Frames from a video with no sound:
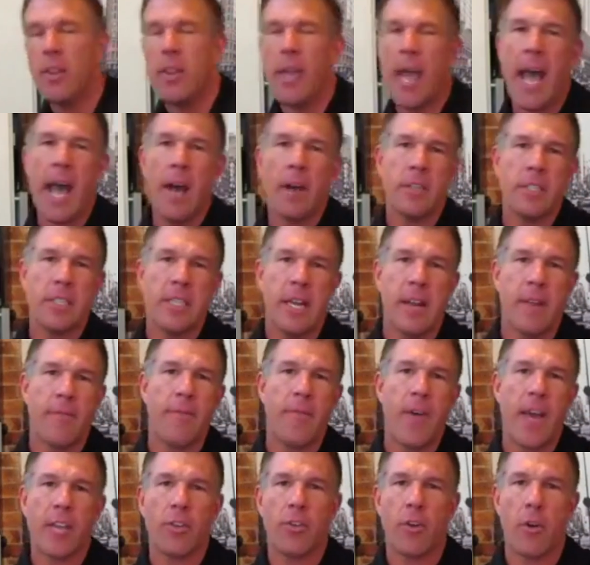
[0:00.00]
How does it
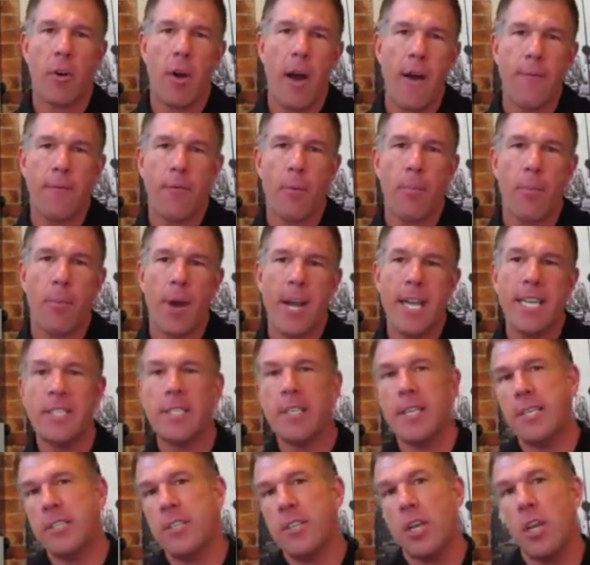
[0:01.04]
affect our offer price?
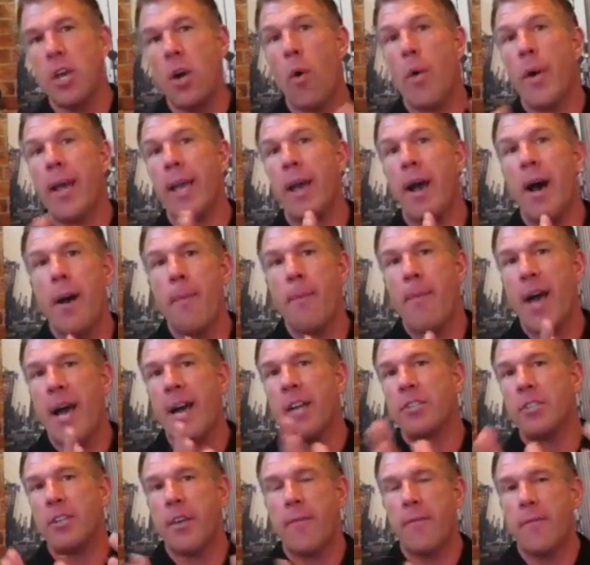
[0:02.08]
Is it going up? How
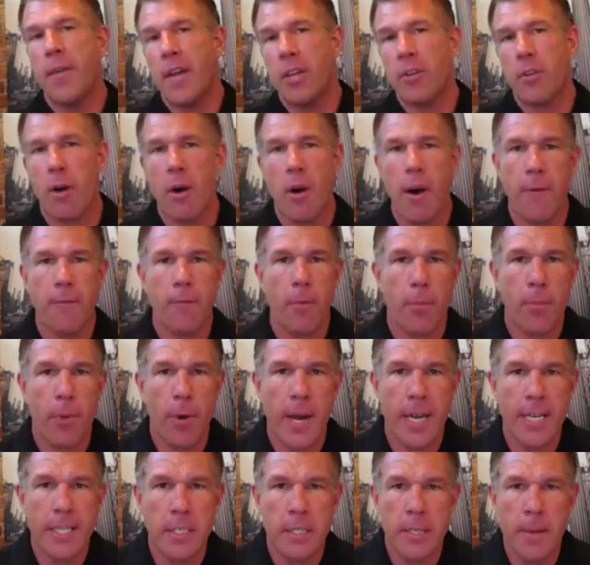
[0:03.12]
does that affect our offer
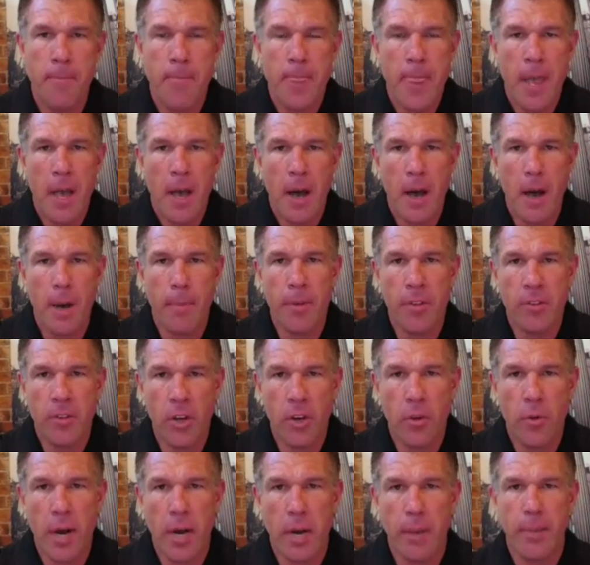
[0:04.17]
price? It's
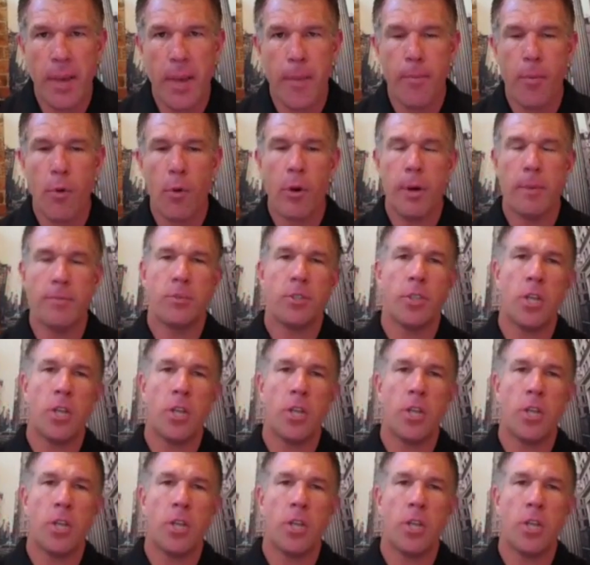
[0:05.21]
incredibly important.